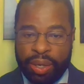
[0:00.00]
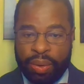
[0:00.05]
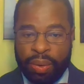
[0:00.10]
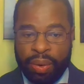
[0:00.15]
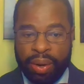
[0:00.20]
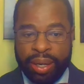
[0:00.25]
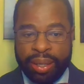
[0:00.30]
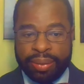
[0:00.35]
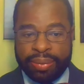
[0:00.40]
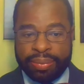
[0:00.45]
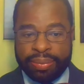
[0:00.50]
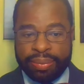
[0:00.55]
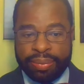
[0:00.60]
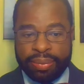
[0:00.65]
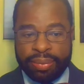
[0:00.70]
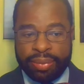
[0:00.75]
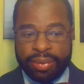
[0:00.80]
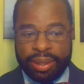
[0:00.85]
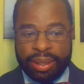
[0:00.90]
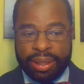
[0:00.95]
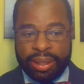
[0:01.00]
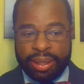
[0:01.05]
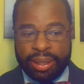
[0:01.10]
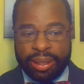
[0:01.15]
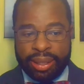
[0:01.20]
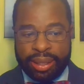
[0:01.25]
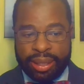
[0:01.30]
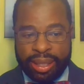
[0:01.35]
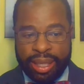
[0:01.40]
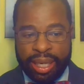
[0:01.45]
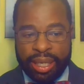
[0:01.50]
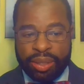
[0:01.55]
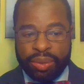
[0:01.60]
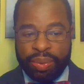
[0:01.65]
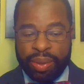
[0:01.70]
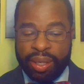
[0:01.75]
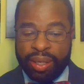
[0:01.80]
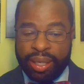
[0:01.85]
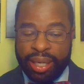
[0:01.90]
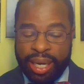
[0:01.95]
Court discussed
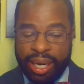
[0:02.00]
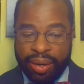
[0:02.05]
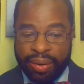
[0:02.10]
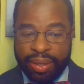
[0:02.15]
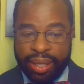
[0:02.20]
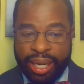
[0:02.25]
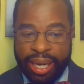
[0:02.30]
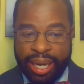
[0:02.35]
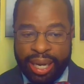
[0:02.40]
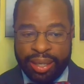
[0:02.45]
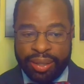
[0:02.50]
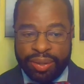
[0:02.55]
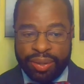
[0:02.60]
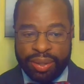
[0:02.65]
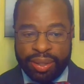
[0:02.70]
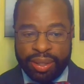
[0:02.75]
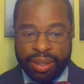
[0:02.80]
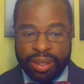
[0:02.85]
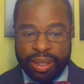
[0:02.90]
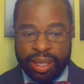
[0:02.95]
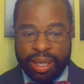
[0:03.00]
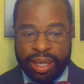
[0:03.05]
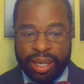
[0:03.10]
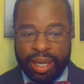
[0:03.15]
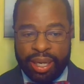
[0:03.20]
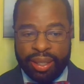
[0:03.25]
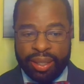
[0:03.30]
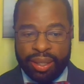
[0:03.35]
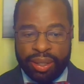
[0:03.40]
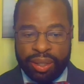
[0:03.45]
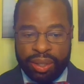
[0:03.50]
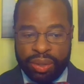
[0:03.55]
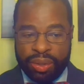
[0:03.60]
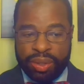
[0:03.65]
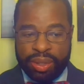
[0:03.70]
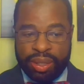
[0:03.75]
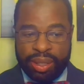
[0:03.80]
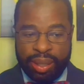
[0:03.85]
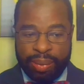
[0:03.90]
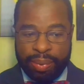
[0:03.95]
whether to hear the case under a new
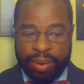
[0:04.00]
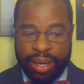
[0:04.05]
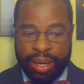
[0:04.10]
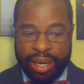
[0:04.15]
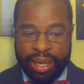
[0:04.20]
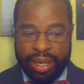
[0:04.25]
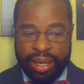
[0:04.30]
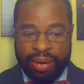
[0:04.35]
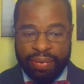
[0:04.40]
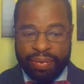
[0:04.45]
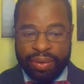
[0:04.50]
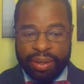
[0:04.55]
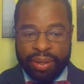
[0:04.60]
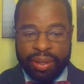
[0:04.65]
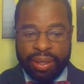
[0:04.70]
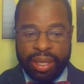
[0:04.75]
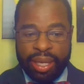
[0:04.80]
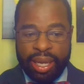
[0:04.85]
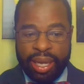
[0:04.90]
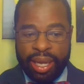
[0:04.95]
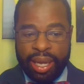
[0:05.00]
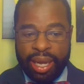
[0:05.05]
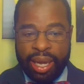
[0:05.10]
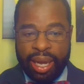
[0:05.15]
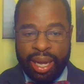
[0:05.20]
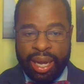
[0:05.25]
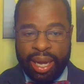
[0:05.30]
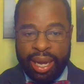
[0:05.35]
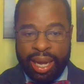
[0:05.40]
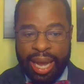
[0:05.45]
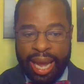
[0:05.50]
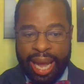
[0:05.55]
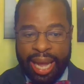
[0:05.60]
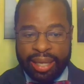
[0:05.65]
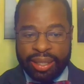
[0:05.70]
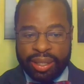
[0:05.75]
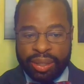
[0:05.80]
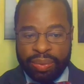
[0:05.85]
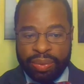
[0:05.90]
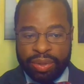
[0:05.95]
Democratic governor,
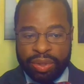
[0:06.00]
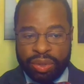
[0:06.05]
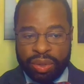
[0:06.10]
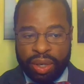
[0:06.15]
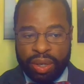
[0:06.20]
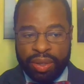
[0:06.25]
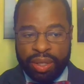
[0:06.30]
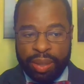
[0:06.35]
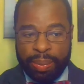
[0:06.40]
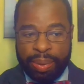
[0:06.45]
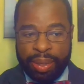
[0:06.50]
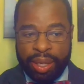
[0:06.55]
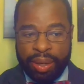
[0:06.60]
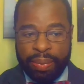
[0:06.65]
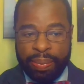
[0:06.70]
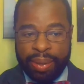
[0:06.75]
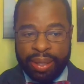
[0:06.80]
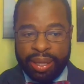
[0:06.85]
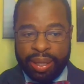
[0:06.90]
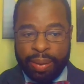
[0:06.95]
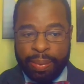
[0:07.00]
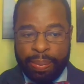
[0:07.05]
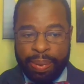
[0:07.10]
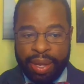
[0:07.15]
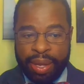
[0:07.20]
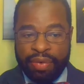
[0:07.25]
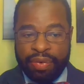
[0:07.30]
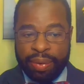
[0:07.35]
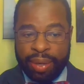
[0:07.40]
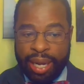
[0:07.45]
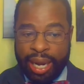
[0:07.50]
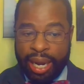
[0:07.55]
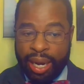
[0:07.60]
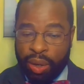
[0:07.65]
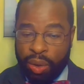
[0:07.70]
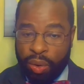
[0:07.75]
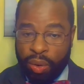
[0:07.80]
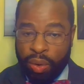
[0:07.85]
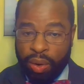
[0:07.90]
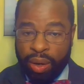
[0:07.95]
asked to withdraw the appeal, but the appeal from the high
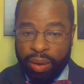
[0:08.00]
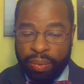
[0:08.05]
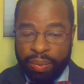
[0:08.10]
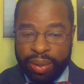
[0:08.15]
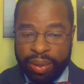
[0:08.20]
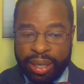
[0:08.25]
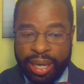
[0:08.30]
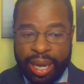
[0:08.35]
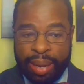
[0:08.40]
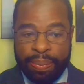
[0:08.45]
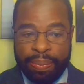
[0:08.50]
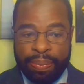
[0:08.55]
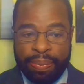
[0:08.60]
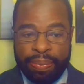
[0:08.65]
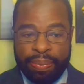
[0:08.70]
court would not